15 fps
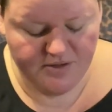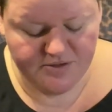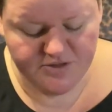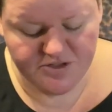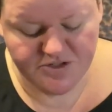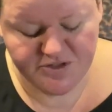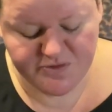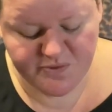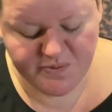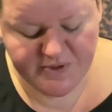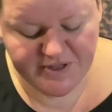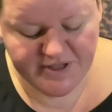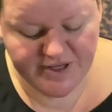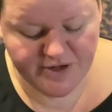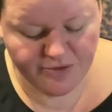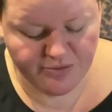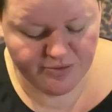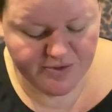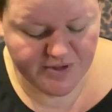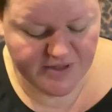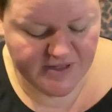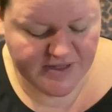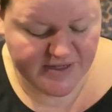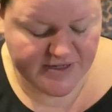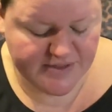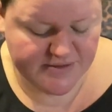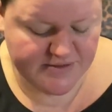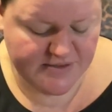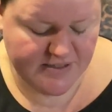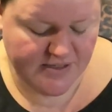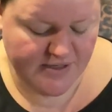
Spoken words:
just really cruel. And